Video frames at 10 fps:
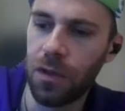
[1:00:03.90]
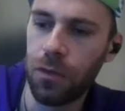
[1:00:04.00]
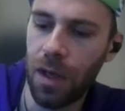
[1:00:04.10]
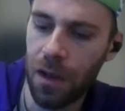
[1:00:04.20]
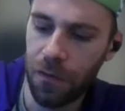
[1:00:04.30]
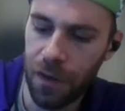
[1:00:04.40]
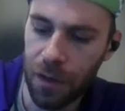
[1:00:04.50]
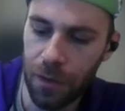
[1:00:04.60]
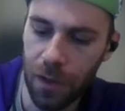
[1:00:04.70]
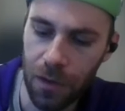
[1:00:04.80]
This way I
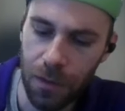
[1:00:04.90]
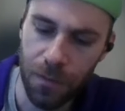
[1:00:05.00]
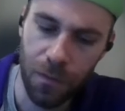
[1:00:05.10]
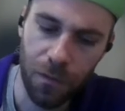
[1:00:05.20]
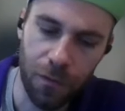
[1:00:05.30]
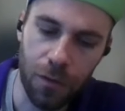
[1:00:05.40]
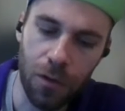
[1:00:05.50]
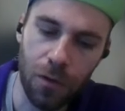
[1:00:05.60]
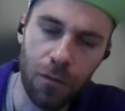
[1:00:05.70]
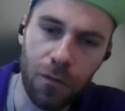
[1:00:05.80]
found that
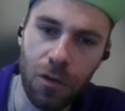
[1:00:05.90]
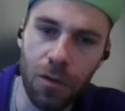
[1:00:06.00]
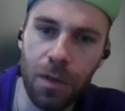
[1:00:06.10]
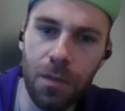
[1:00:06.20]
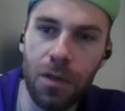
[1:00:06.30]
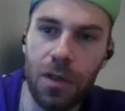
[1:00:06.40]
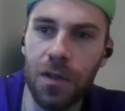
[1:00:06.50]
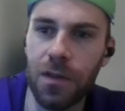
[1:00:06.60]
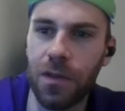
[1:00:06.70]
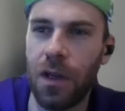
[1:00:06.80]
for the people
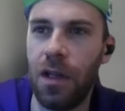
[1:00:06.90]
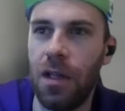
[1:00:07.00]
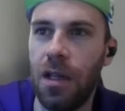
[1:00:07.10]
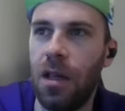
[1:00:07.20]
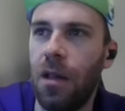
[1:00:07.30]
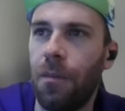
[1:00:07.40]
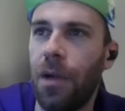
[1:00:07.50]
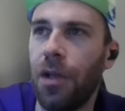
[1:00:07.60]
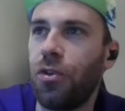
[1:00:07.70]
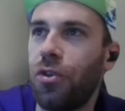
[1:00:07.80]
it's
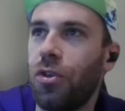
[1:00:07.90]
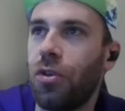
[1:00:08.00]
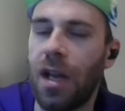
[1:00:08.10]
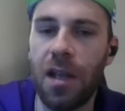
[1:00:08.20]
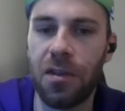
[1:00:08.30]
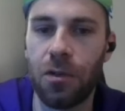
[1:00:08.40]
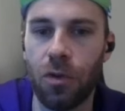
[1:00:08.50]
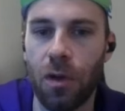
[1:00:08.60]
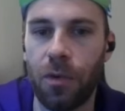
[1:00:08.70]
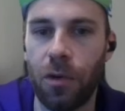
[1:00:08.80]
much nicer
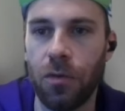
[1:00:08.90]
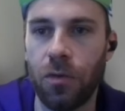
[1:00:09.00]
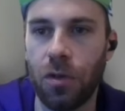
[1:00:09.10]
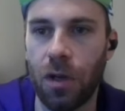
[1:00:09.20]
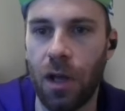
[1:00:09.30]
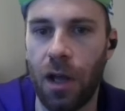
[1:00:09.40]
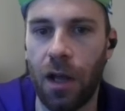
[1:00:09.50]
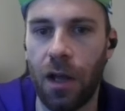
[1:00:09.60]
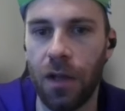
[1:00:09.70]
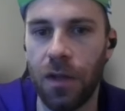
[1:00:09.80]
to approach
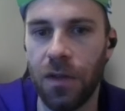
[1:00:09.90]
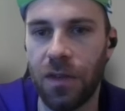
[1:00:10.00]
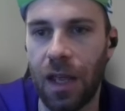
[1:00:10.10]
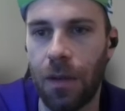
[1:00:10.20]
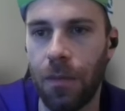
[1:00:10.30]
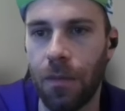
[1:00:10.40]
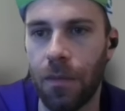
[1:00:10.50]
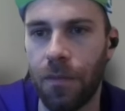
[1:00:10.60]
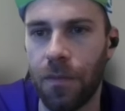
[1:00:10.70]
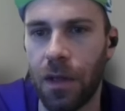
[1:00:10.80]
the
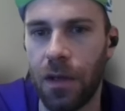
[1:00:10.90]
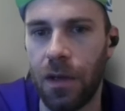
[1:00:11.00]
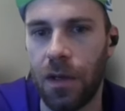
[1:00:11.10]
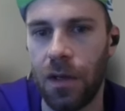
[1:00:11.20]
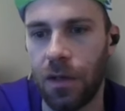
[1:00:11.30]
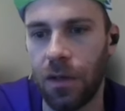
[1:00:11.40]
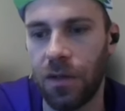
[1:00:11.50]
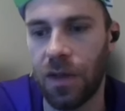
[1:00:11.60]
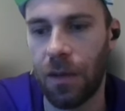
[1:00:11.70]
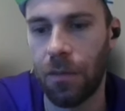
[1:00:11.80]
same
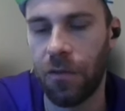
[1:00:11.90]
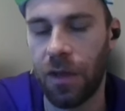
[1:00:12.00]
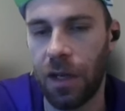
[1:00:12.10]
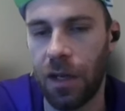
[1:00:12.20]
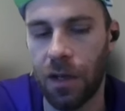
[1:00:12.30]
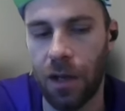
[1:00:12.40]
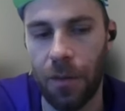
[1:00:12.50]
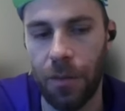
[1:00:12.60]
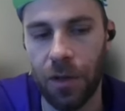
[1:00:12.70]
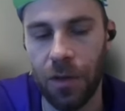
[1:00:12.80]
thing,
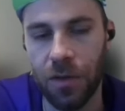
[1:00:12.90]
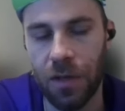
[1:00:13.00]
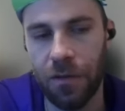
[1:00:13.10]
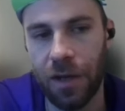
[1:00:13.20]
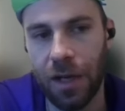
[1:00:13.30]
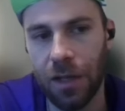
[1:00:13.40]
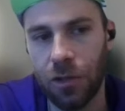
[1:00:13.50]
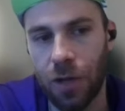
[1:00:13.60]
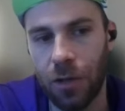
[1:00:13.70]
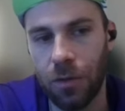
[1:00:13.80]
because if I
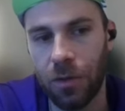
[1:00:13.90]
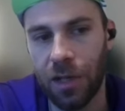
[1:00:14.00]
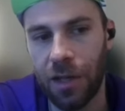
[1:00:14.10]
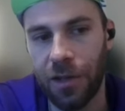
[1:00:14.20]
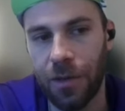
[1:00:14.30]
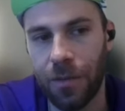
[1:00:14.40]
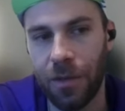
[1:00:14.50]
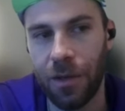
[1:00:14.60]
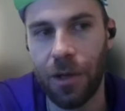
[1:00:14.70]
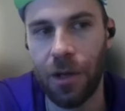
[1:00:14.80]
try to tell
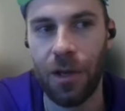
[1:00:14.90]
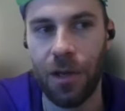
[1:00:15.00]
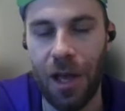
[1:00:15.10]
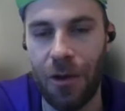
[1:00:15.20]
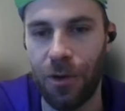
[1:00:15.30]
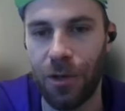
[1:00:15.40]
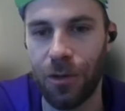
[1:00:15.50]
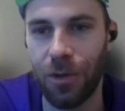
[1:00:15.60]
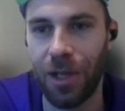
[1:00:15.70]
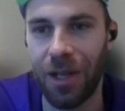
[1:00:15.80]
them, yeah, we're
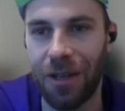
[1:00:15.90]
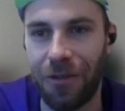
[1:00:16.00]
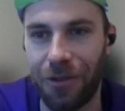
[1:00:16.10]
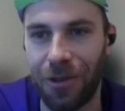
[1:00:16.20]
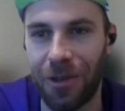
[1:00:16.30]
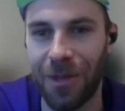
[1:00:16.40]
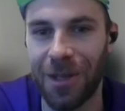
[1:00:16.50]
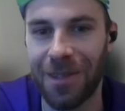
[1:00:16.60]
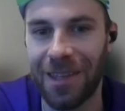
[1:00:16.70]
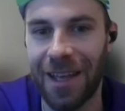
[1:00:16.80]
doing 40
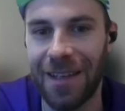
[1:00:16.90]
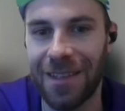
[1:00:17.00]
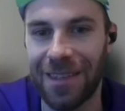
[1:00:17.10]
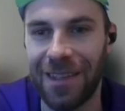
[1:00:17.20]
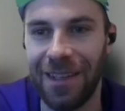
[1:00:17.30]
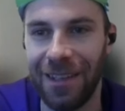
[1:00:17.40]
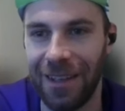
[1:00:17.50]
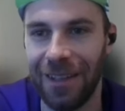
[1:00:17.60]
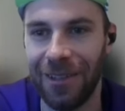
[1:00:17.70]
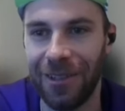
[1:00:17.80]
minutes test
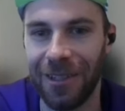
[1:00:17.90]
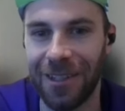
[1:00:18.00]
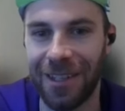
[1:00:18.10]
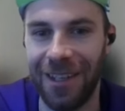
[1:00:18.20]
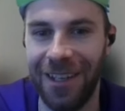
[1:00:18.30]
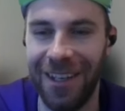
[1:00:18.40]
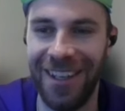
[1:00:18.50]
indoors,